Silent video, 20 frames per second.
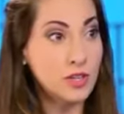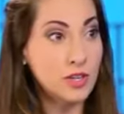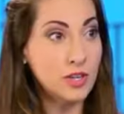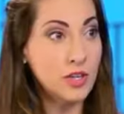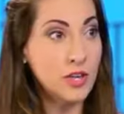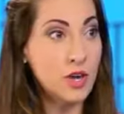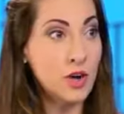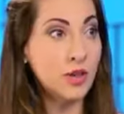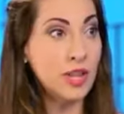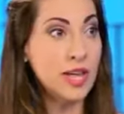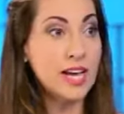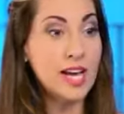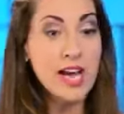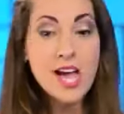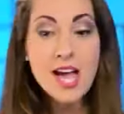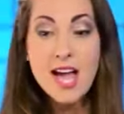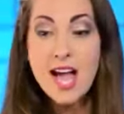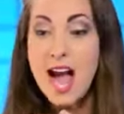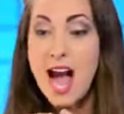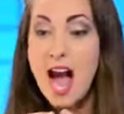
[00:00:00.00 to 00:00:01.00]
You know, like
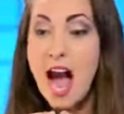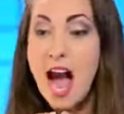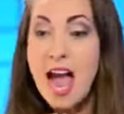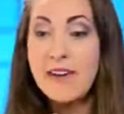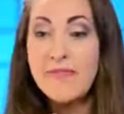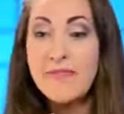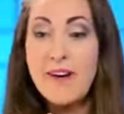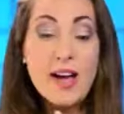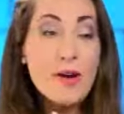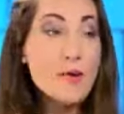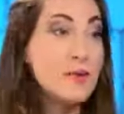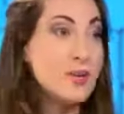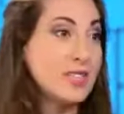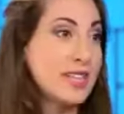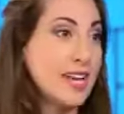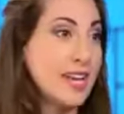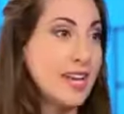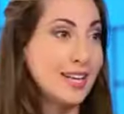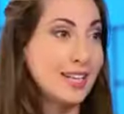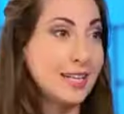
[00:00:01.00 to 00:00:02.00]
if I
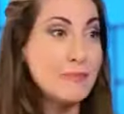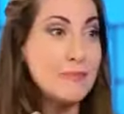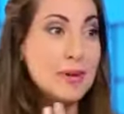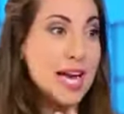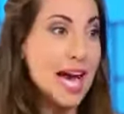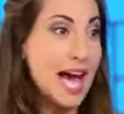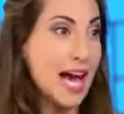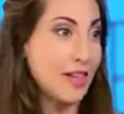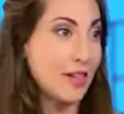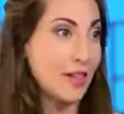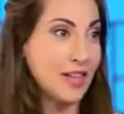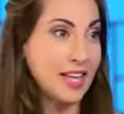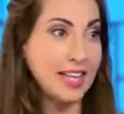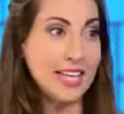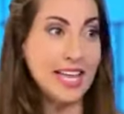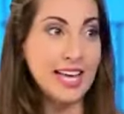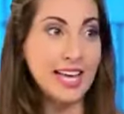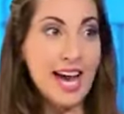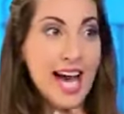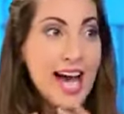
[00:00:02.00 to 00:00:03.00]
was an Olympic athlete,
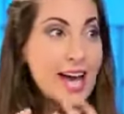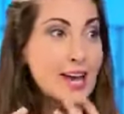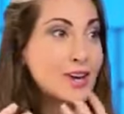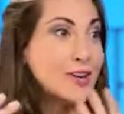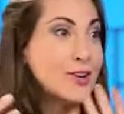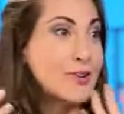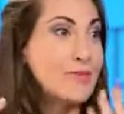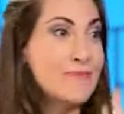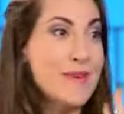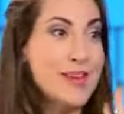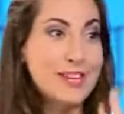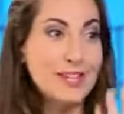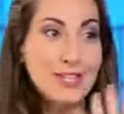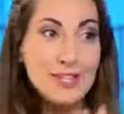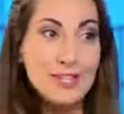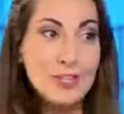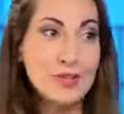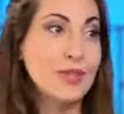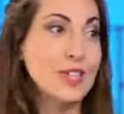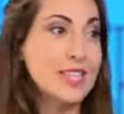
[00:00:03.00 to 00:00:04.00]
like I could make
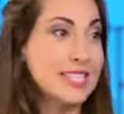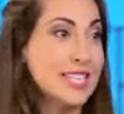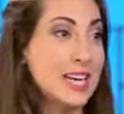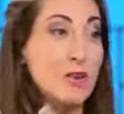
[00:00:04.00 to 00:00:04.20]
to-do lists.